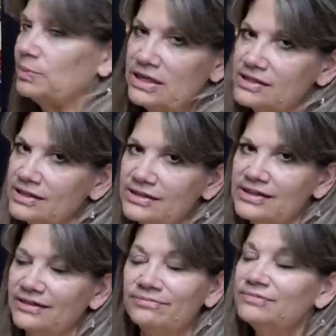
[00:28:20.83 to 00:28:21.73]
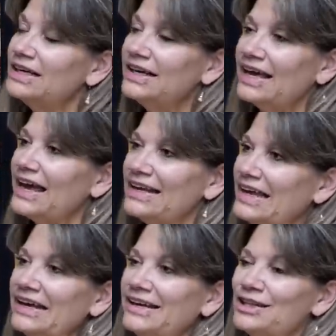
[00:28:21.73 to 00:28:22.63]
pieces and and
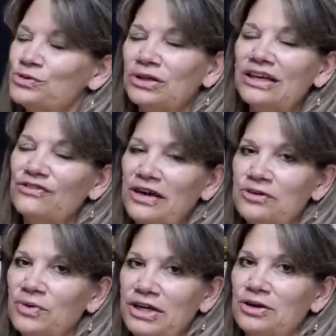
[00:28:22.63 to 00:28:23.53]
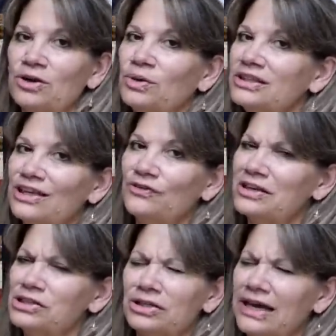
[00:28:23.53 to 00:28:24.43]
again it's really fun when your quilting
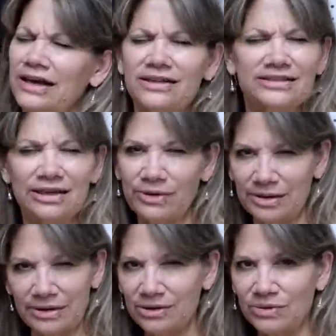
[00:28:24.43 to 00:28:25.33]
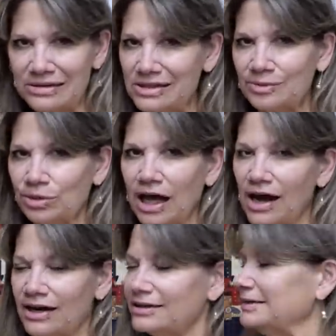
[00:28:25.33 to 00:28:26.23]
friends look at it and say wait a minute where's the
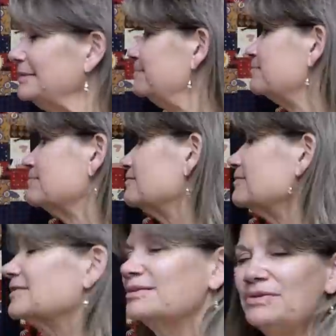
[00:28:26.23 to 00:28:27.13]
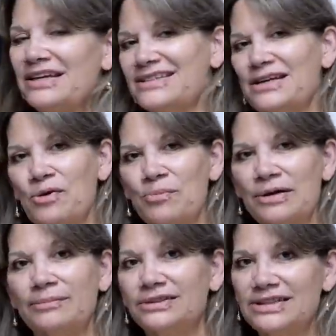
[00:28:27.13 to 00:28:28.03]
block because they won't be
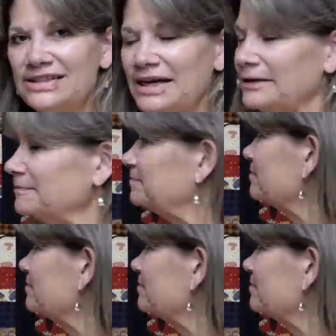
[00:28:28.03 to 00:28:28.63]
able to tell.